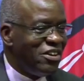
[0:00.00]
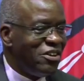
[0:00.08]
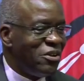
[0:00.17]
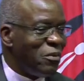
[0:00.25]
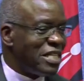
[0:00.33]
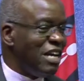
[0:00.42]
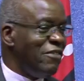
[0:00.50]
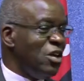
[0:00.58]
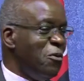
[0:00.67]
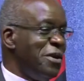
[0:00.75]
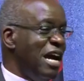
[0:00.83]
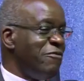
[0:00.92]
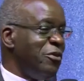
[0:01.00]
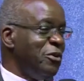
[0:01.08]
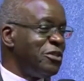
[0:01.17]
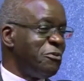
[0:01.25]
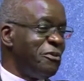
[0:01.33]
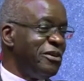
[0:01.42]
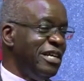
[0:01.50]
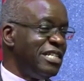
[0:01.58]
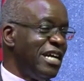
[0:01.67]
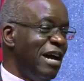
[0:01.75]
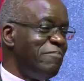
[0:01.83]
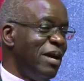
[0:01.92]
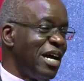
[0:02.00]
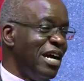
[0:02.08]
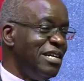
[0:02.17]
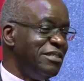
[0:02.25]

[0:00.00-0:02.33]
whatever you would have used to eat hamburger,